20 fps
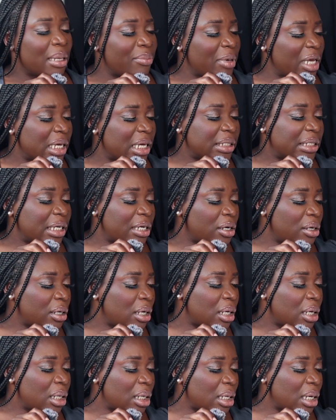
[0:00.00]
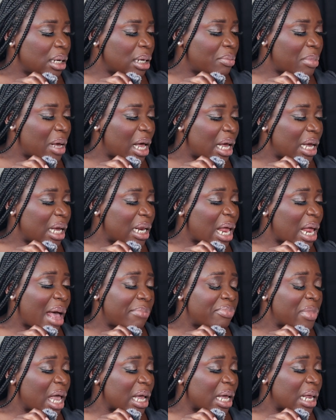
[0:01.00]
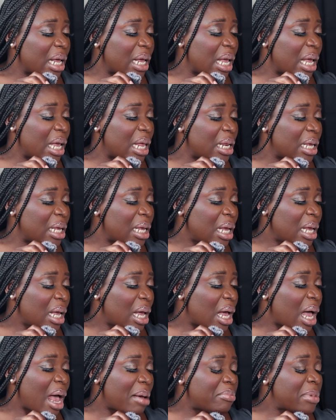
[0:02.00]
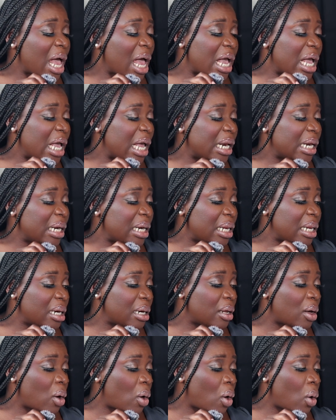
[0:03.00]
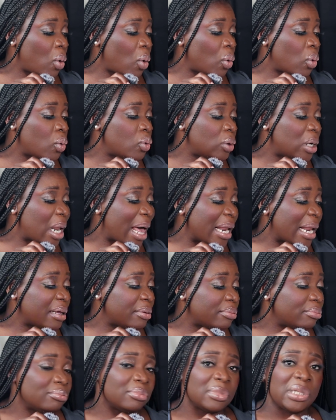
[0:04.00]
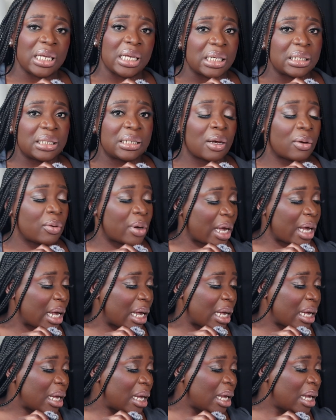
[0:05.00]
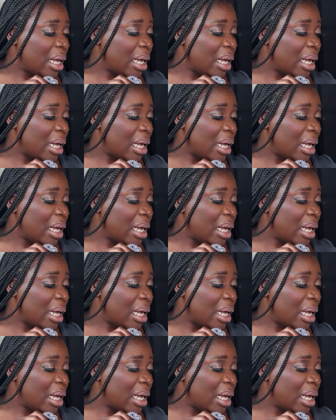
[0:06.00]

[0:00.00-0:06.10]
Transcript: Let me continue to look in my, and I'm not going to edit. I'm not editing a whole lot of this, okay?